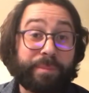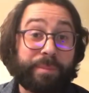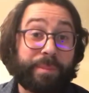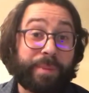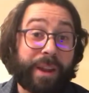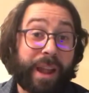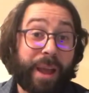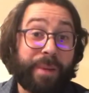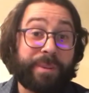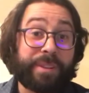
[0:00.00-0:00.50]

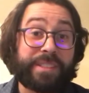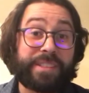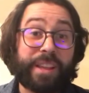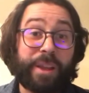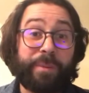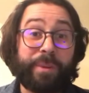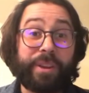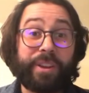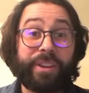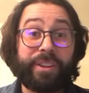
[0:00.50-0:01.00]
but I would say
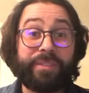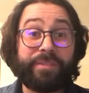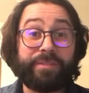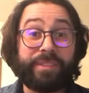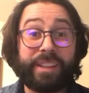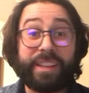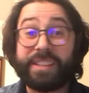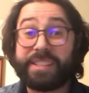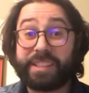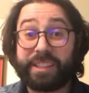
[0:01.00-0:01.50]
we could
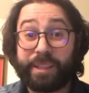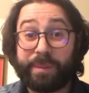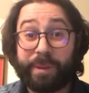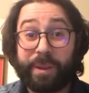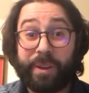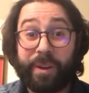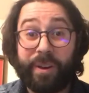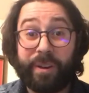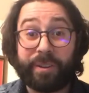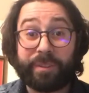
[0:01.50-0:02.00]
easily be
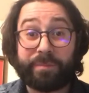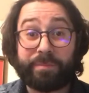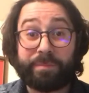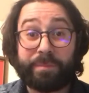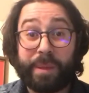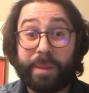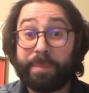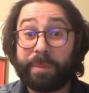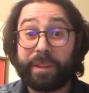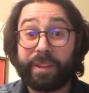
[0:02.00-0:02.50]
called
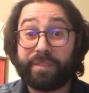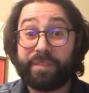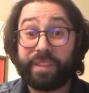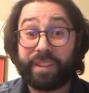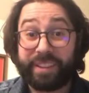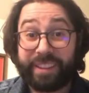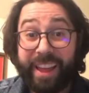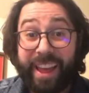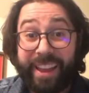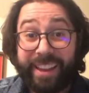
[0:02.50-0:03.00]
people of
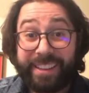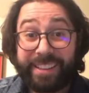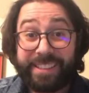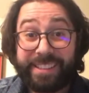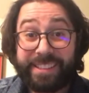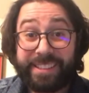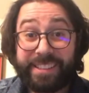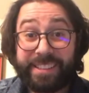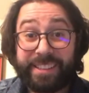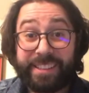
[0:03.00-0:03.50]
the
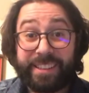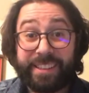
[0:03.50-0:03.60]
light.